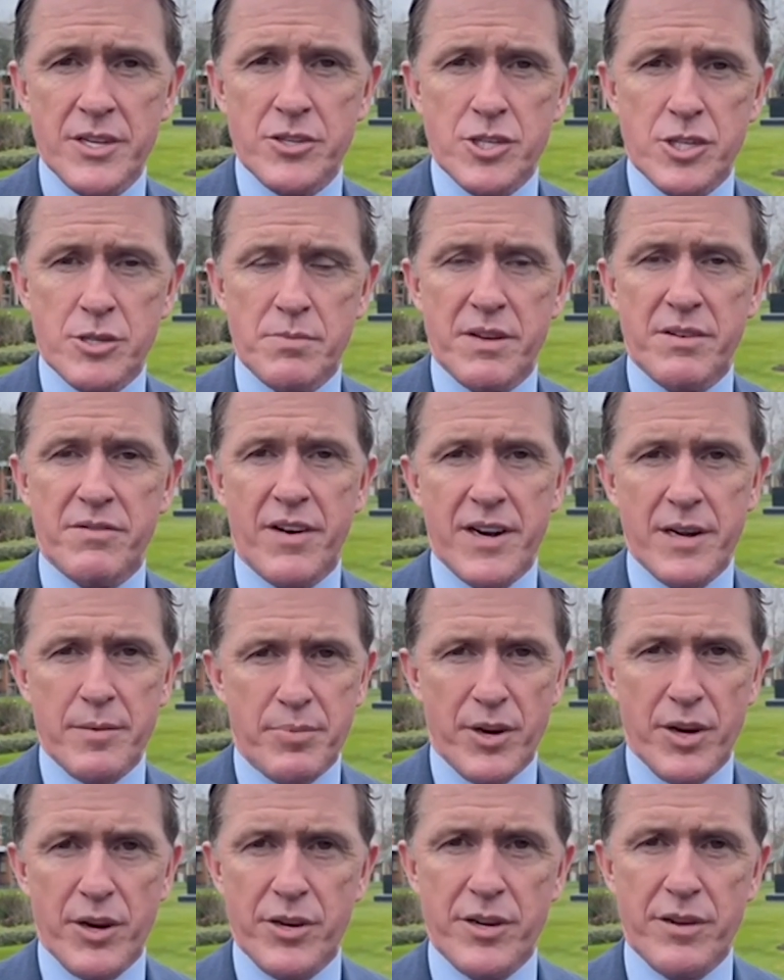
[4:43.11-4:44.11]
You should be very
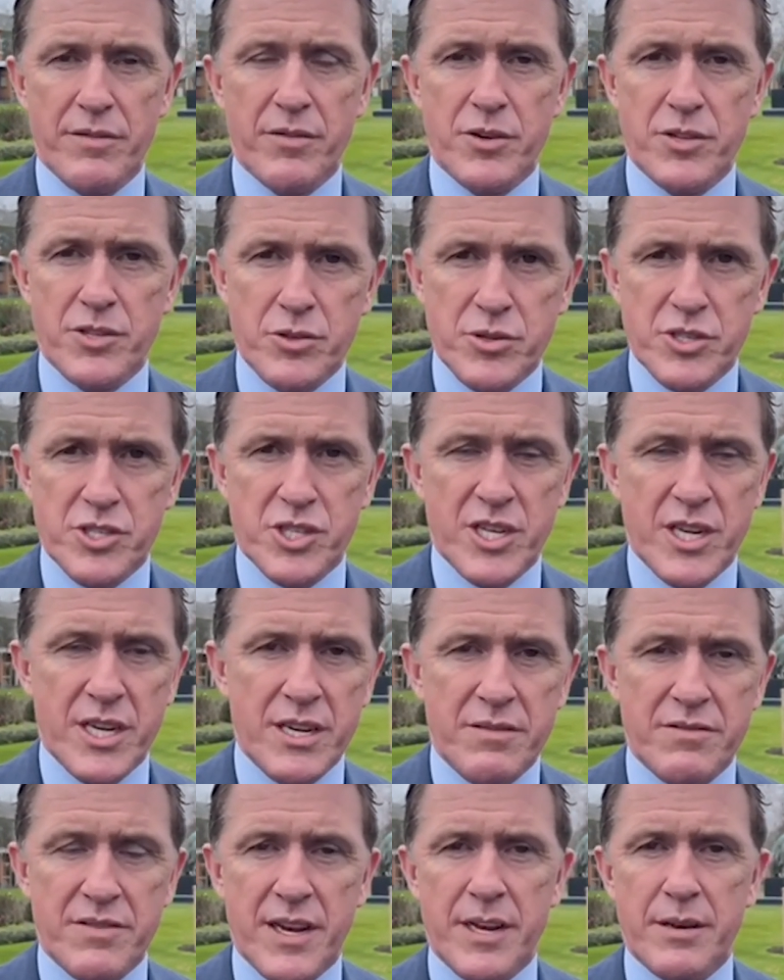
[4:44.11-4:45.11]
proud of what you
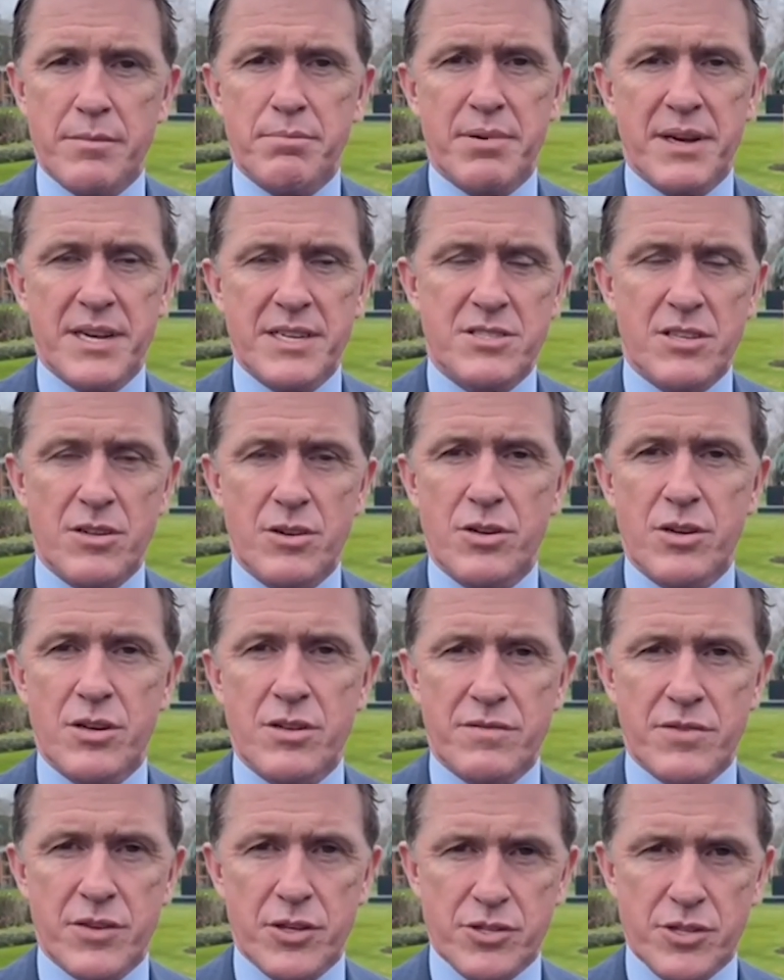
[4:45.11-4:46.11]
achieved, and best of luck
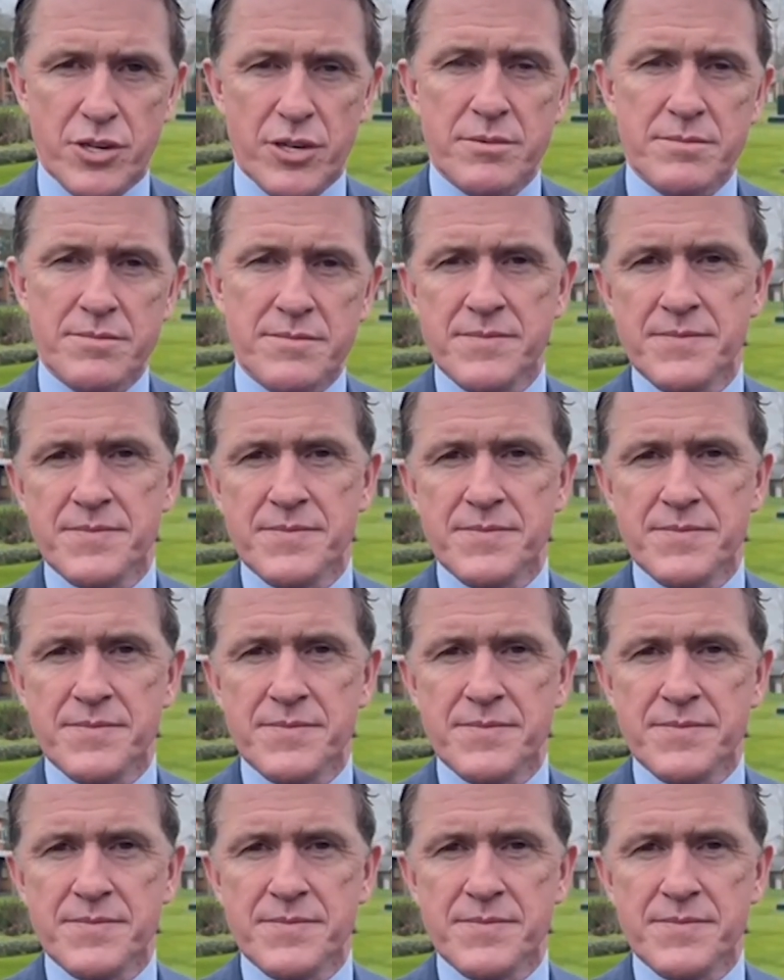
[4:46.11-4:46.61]
in the future.